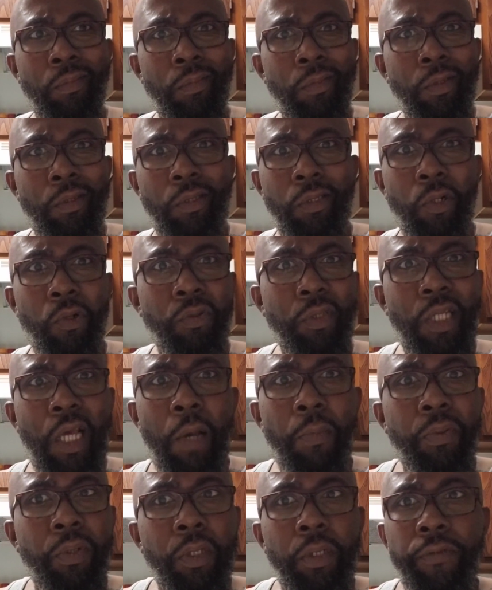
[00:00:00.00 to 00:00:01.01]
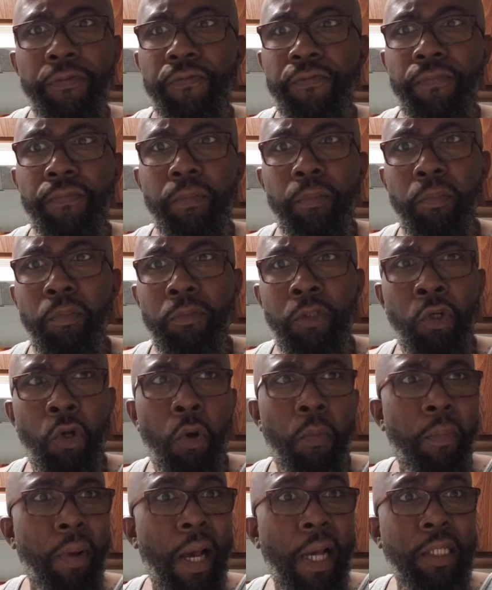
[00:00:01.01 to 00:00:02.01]
certain type of,
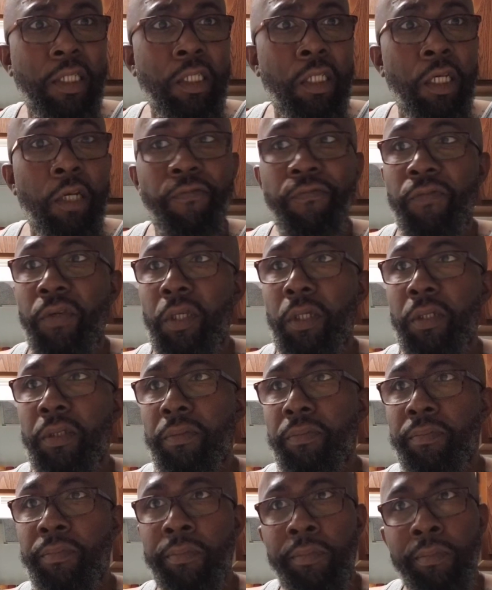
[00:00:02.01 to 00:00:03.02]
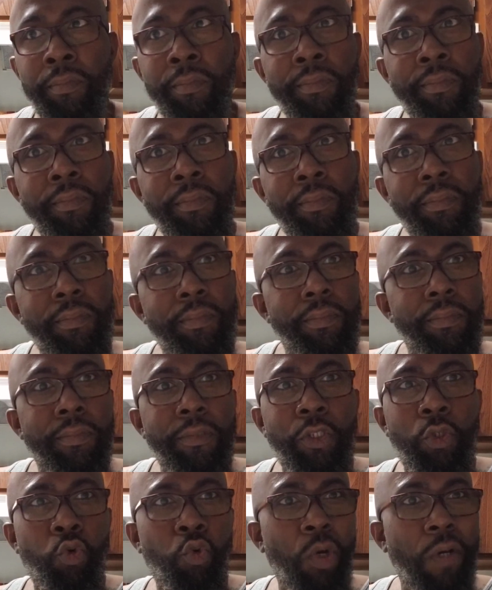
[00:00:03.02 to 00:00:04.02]
boxing event,
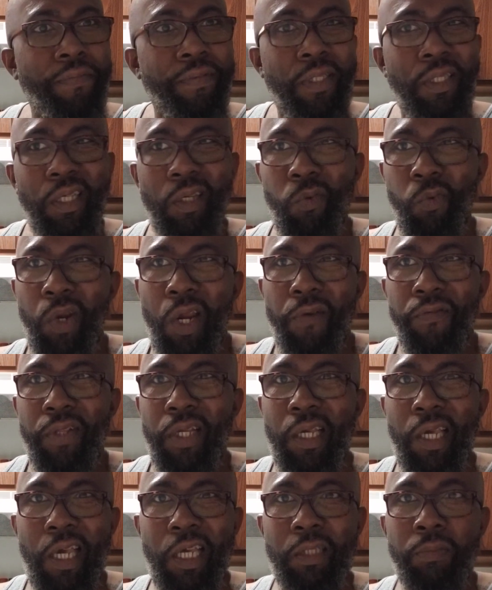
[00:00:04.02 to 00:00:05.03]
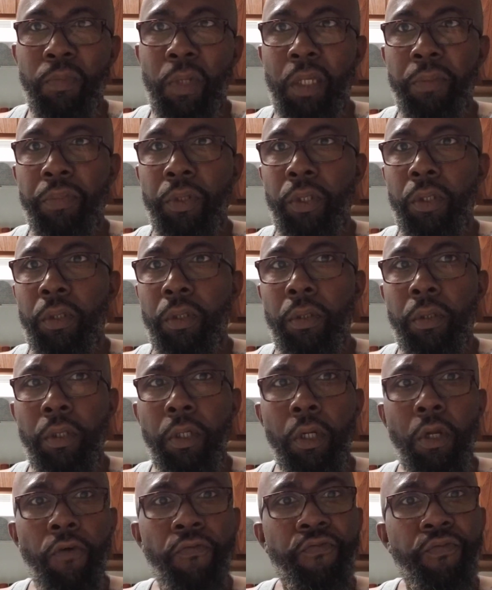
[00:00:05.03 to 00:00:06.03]
UFC, whatever the case may be,
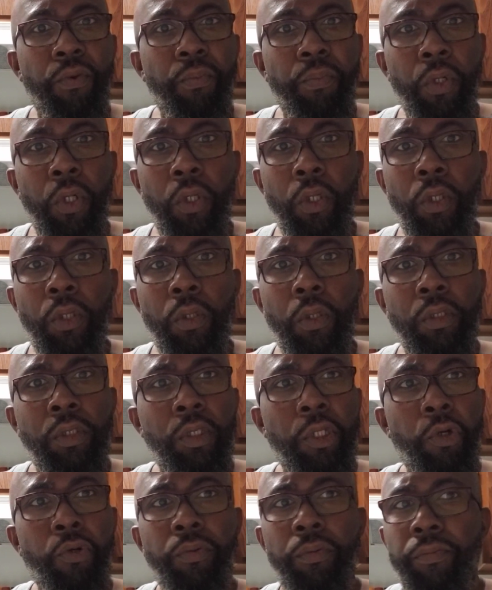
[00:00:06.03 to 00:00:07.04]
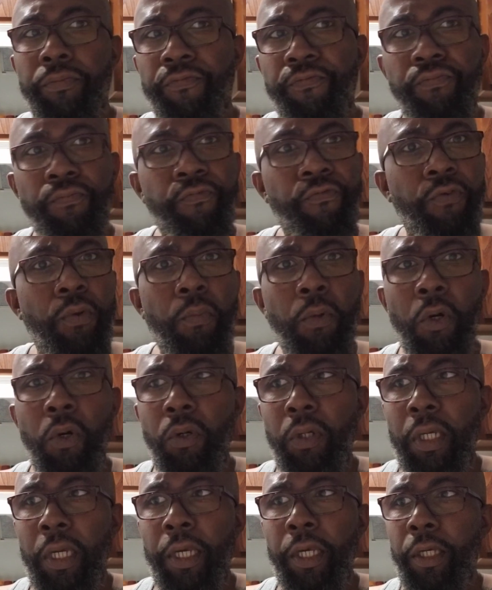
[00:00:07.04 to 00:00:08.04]
football, certain football
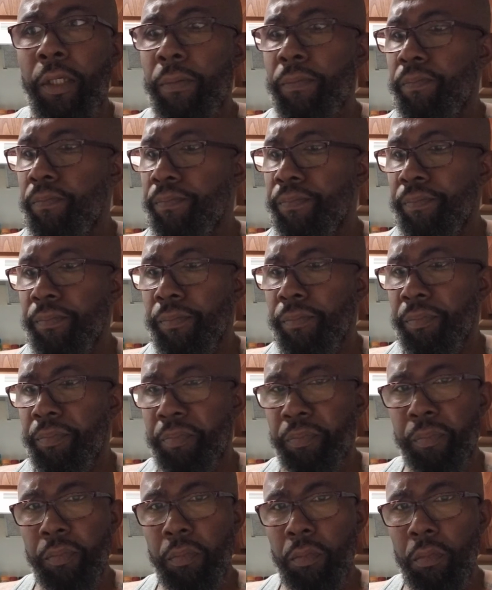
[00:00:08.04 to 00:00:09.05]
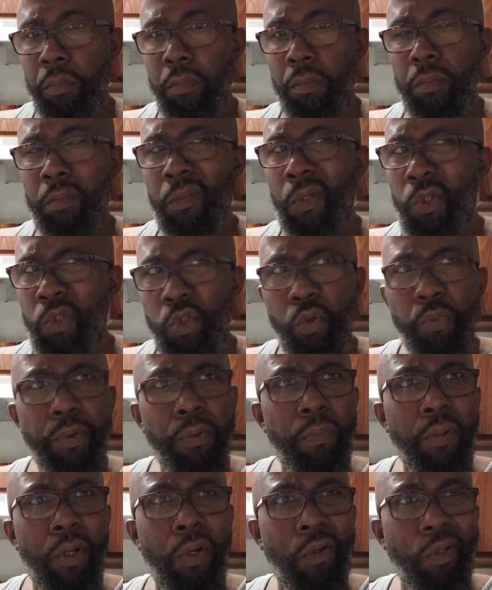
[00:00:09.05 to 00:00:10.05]
game, Super
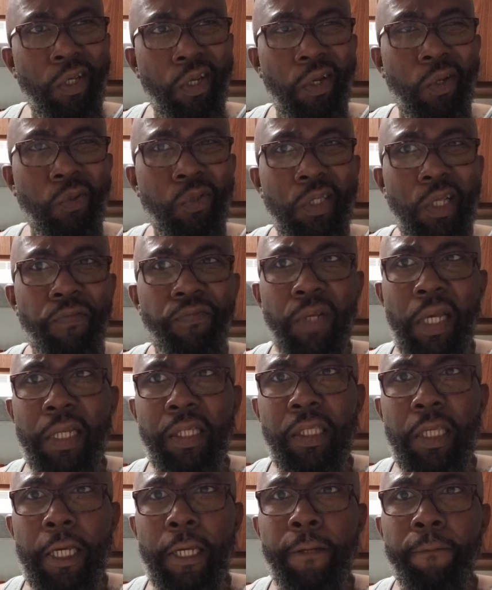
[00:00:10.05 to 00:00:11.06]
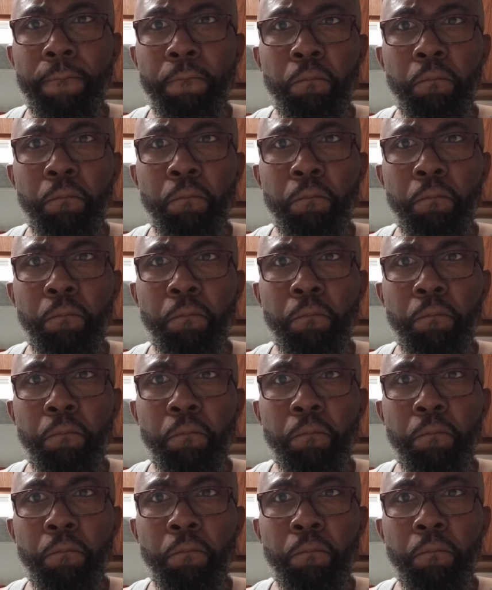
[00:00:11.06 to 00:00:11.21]
Bowl, stuff like that.